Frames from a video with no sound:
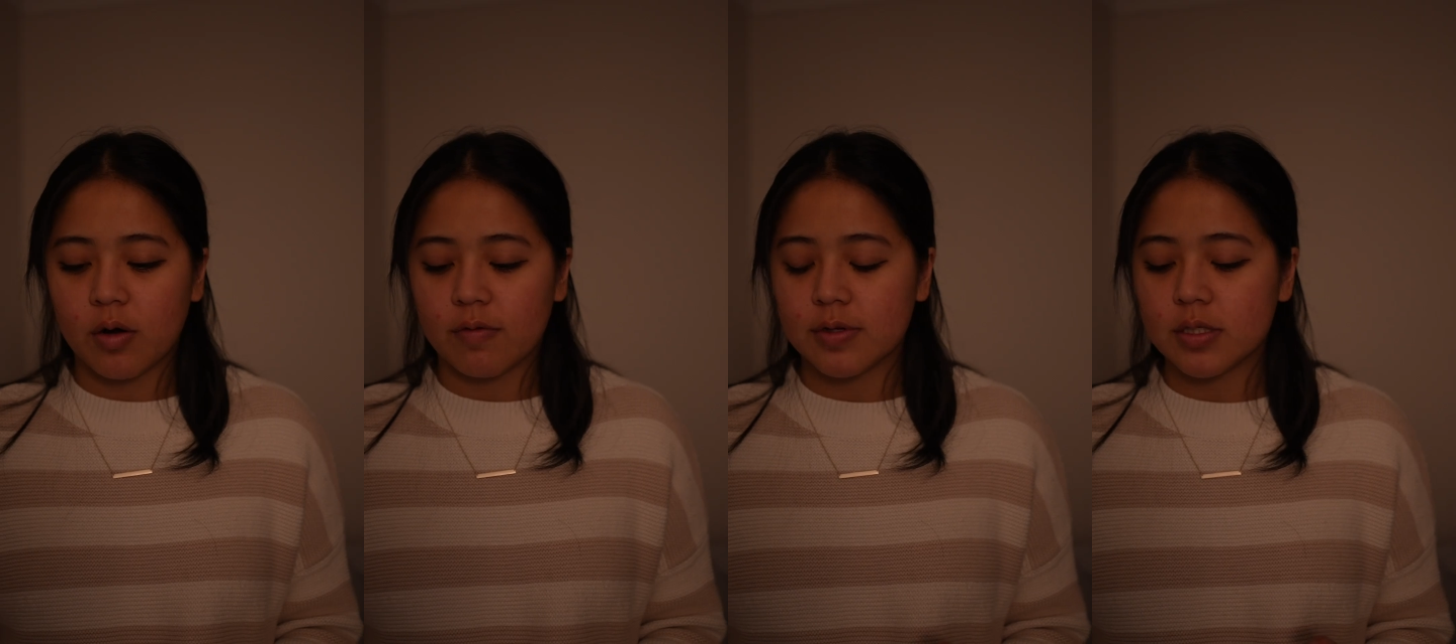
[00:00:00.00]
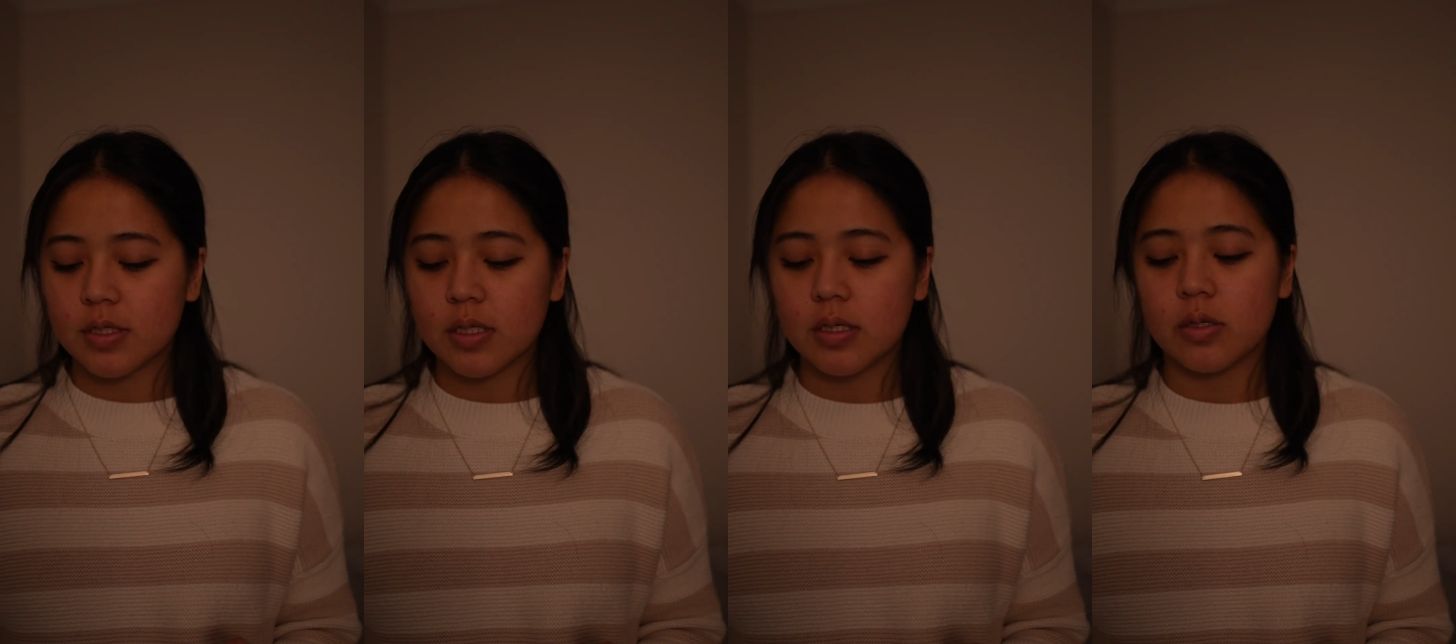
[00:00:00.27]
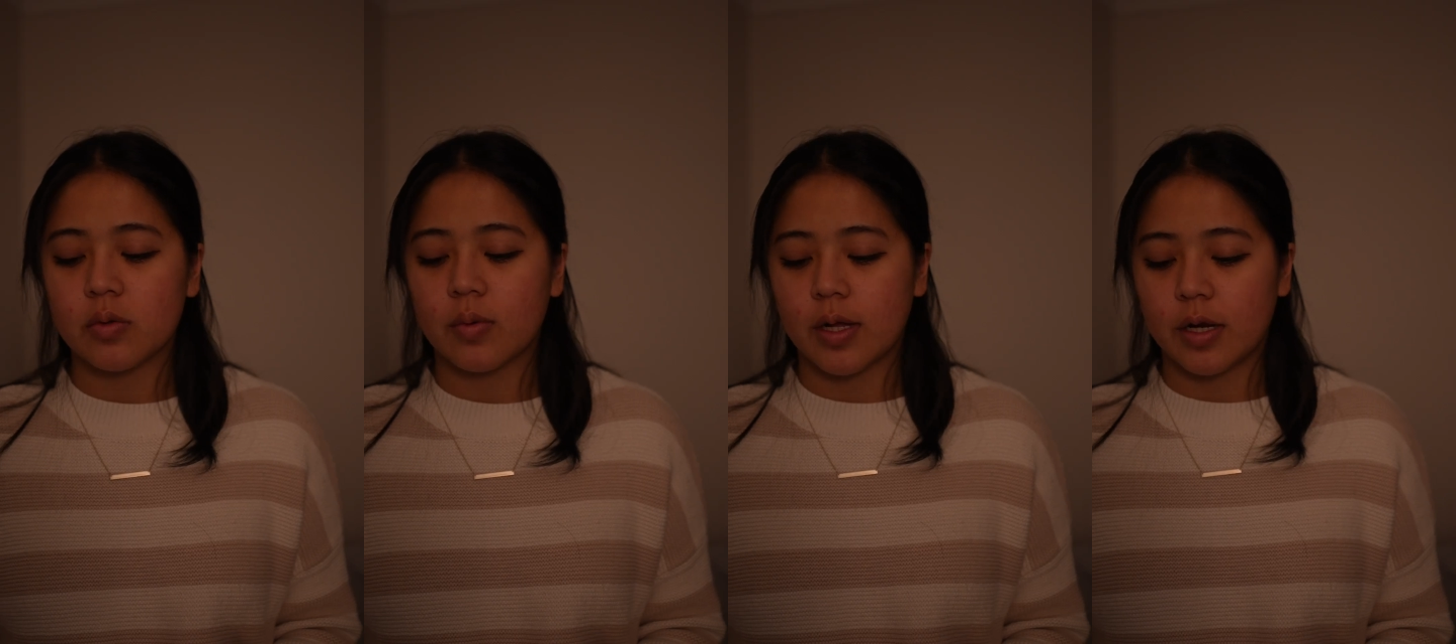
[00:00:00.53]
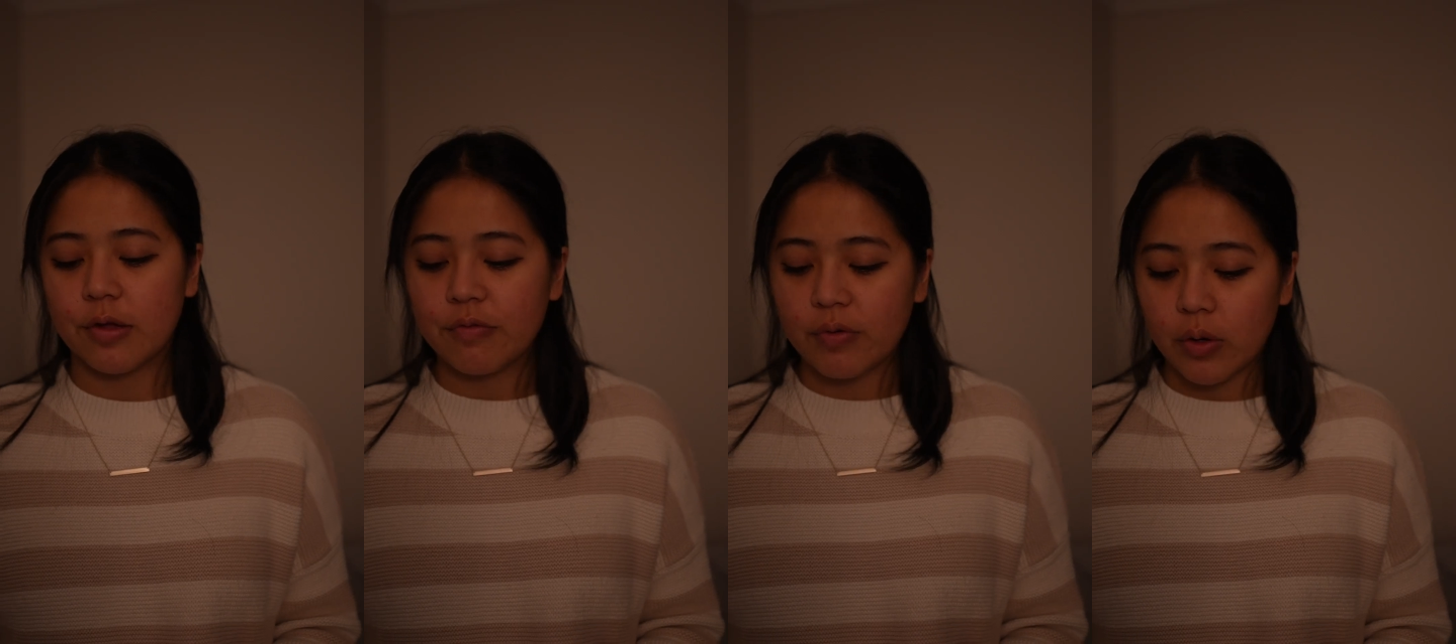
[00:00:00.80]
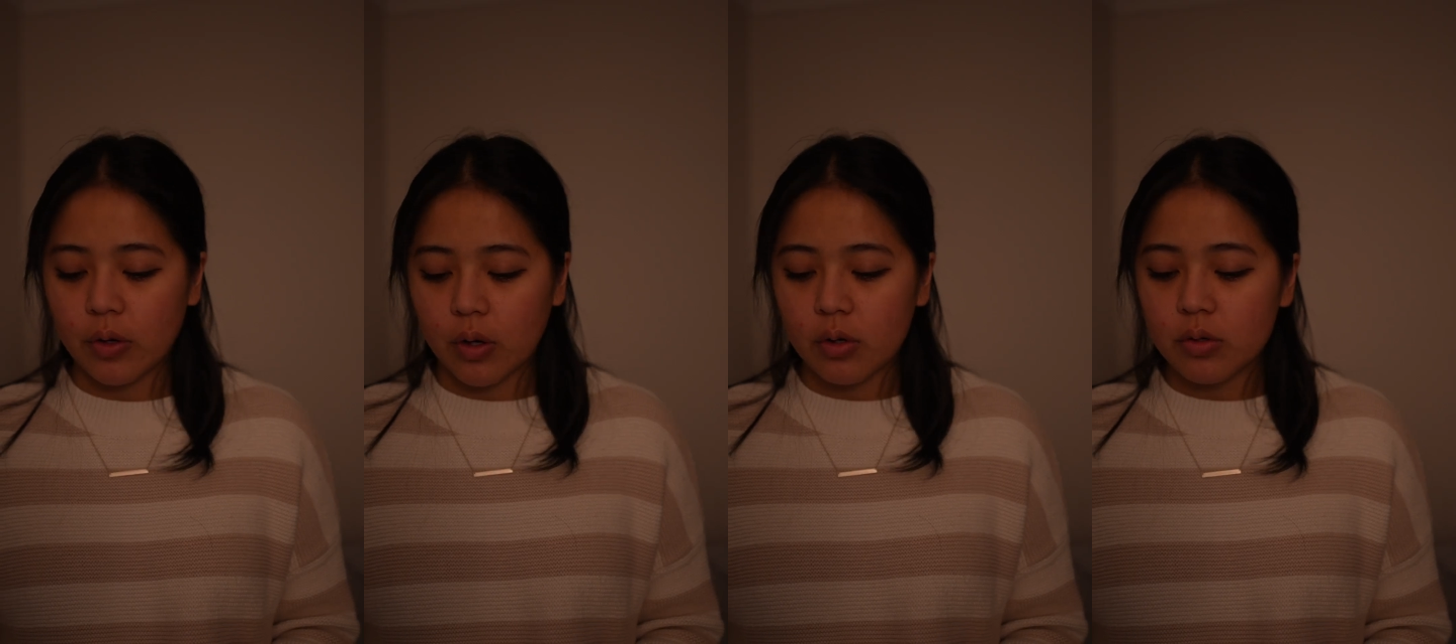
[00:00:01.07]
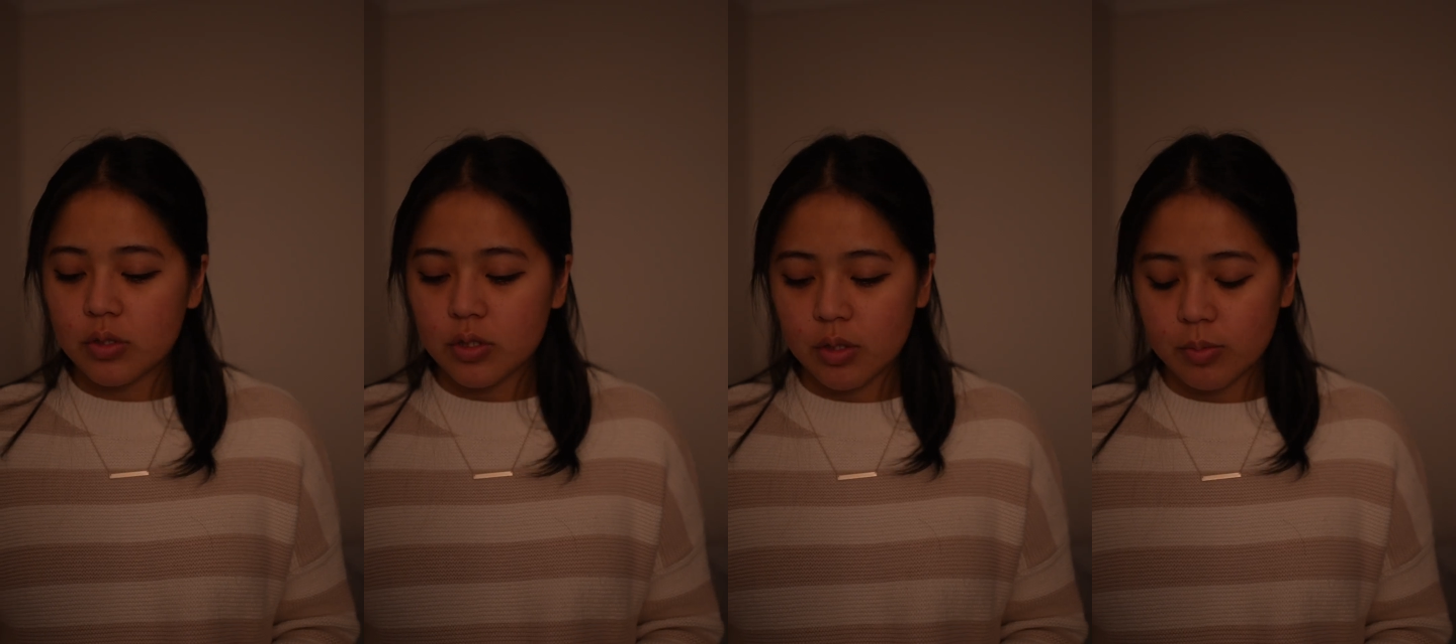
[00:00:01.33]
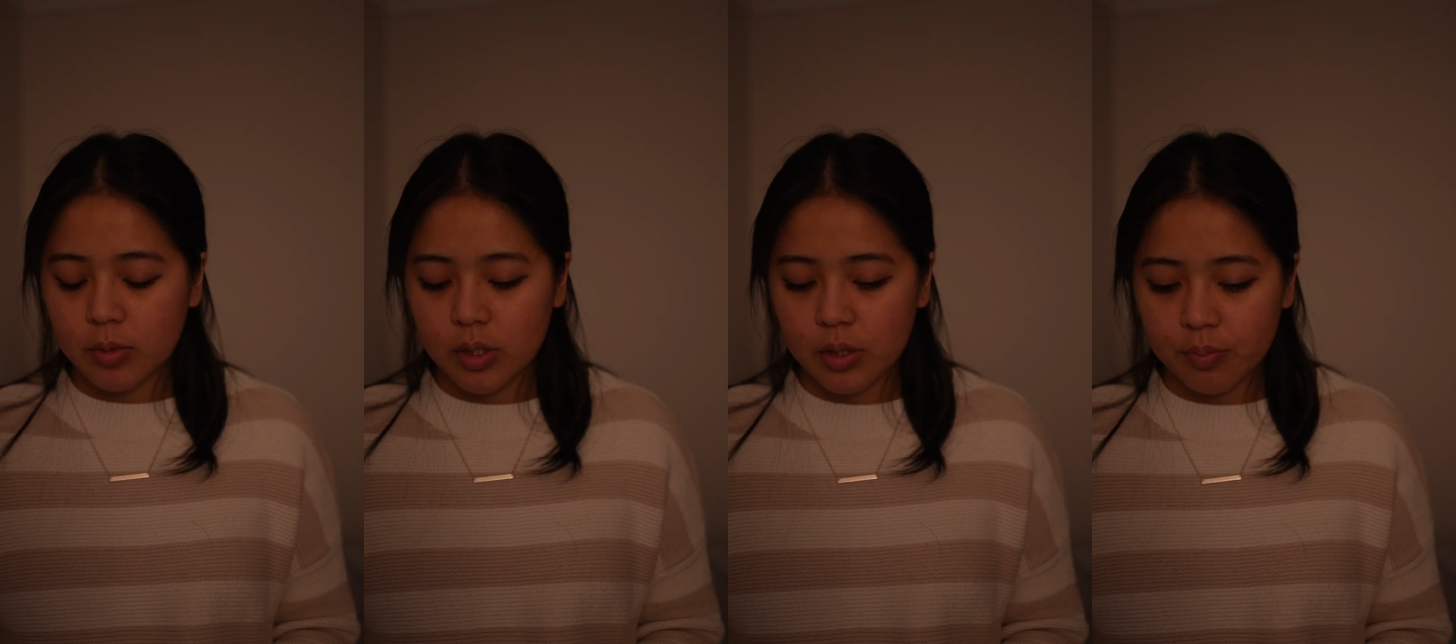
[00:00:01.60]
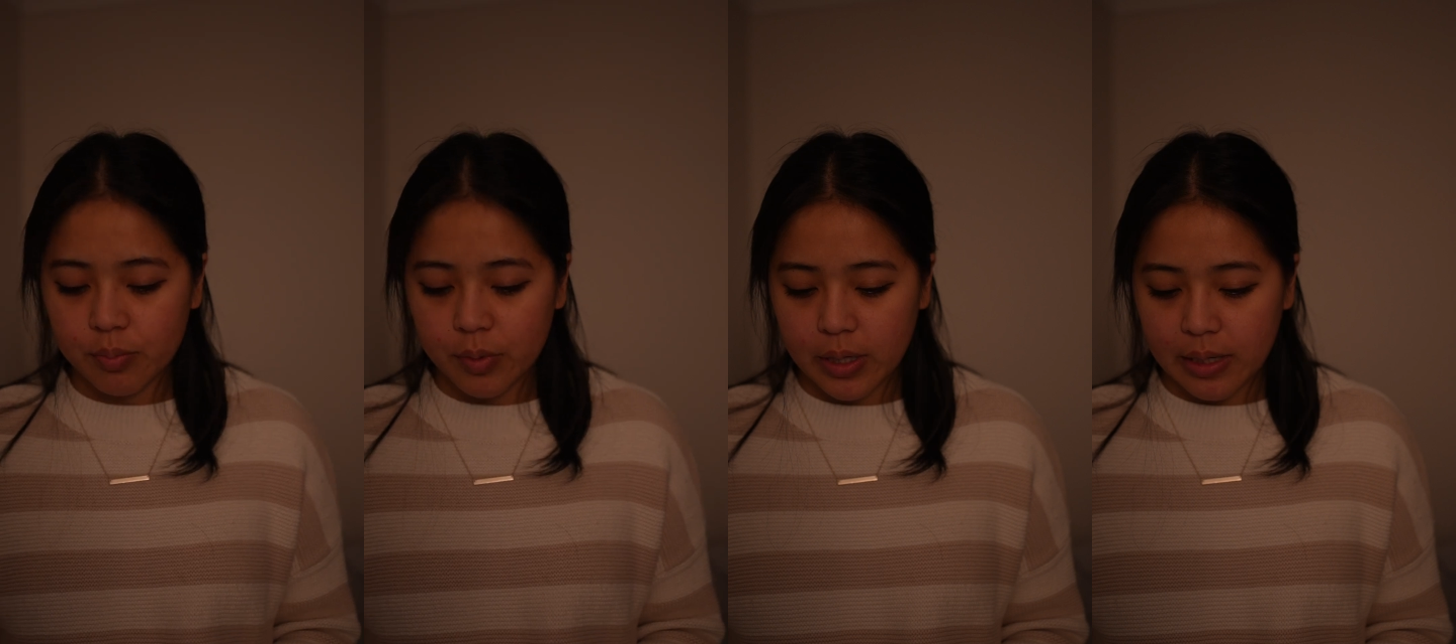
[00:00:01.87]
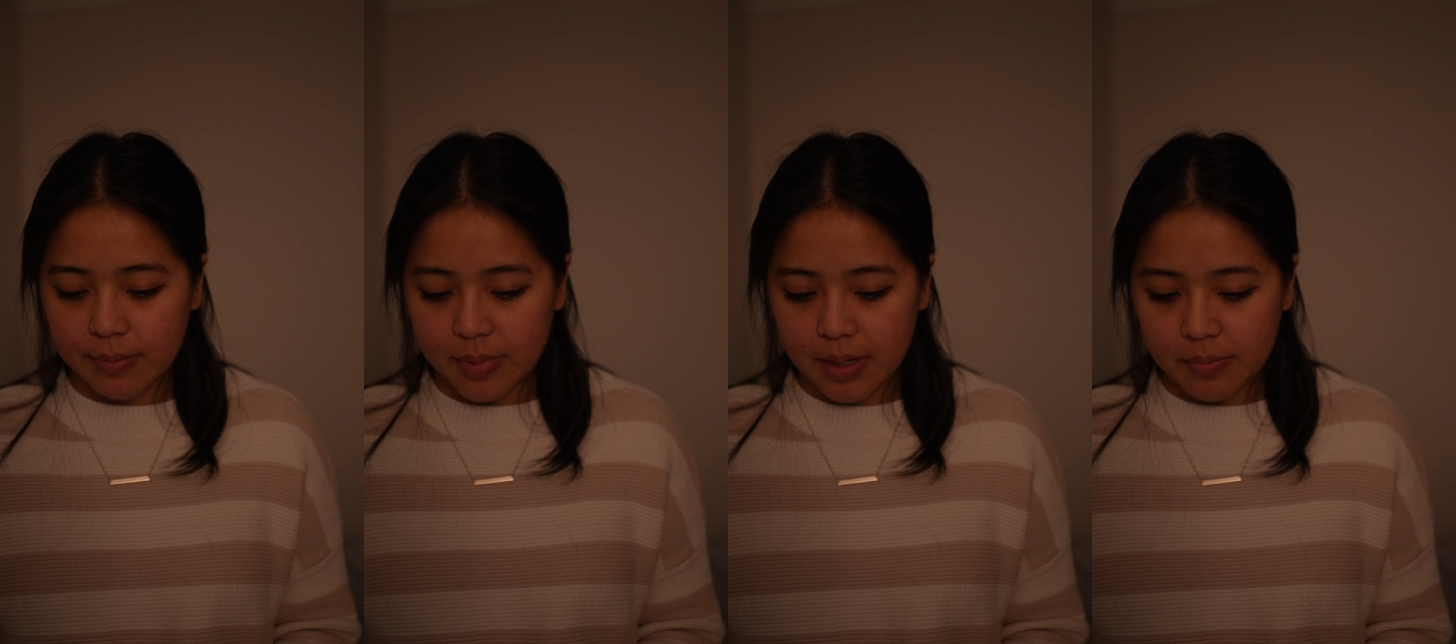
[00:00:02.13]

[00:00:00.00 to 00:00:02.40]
of a silhouette-y photo. So I'm gonna bring my